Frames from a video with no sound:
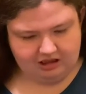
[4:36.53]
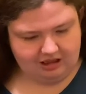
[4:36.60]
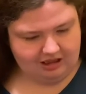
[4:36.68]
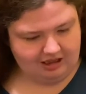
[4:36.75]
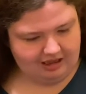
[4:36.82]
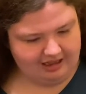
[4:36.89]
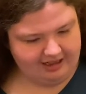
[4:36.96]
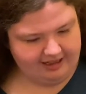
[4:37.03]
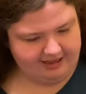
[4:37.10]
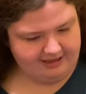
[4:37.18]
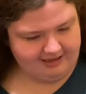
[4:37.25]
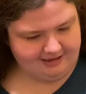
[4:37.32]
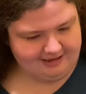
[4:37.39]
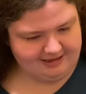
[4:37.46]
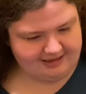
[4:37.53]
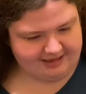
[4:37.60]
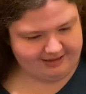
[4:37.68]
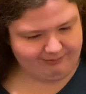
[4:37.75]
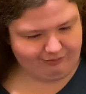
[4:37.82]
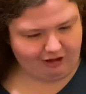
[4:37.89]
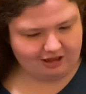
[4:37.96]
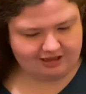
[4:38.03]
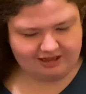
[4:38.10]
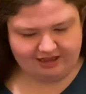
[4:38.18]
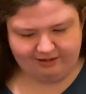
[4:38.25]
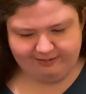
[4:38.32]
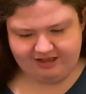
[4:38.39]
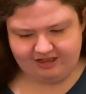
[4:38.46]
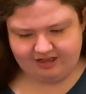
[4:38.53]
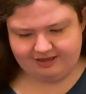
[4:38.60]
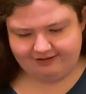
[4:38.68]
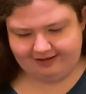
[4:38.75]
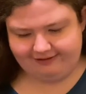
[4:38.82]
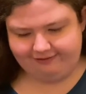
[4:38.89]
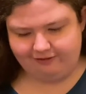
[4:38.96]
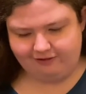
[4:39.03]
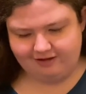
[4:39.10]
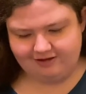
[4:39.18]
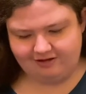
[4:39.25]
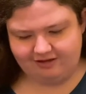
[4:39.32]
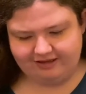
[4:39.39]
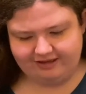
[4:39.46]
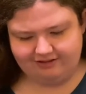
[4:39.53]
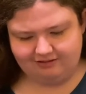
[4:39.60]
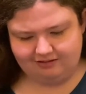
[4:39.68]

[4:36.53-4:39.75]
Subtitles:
I can see parts of the image as I focus on it,